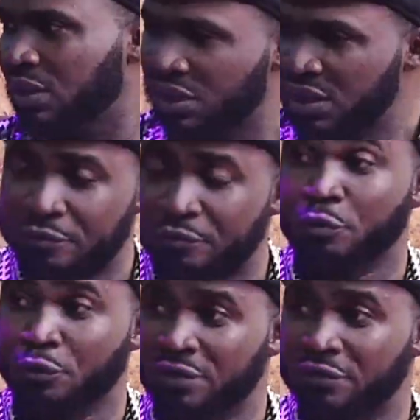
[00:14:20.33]
If you
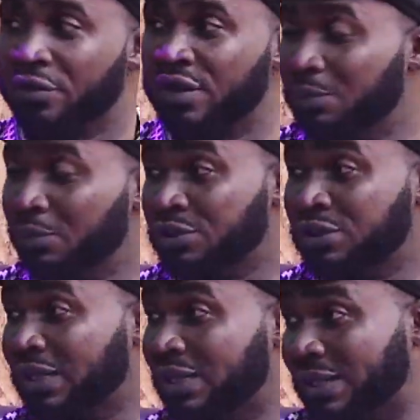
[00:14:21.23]
wait for them to
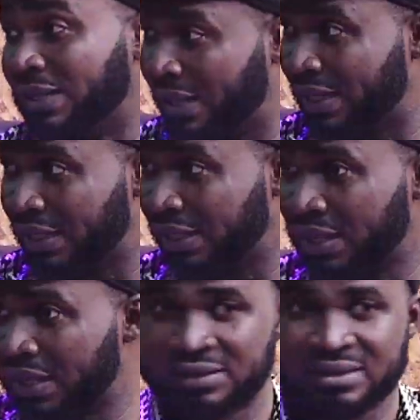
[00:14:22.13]
start attacking
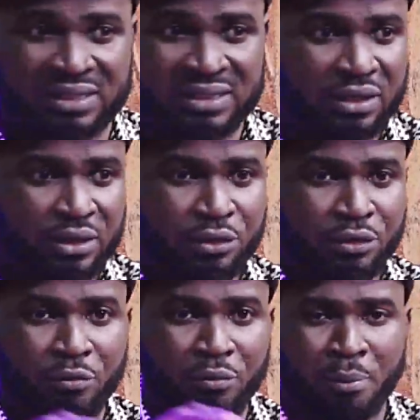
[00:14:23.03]
and start, you
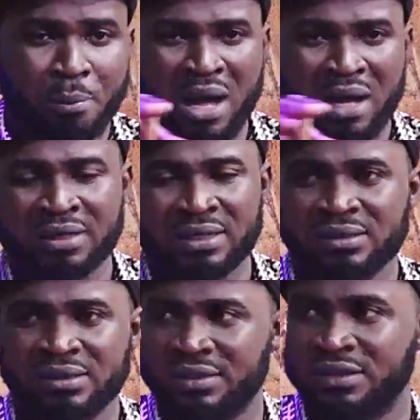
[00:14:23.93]
know, manning
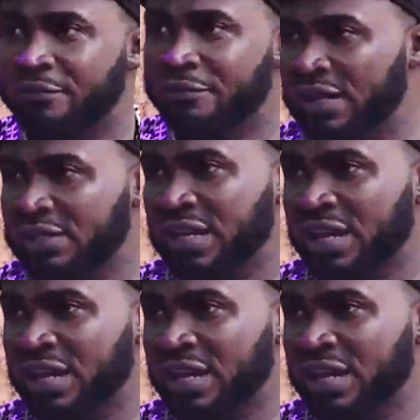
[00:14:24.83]
the different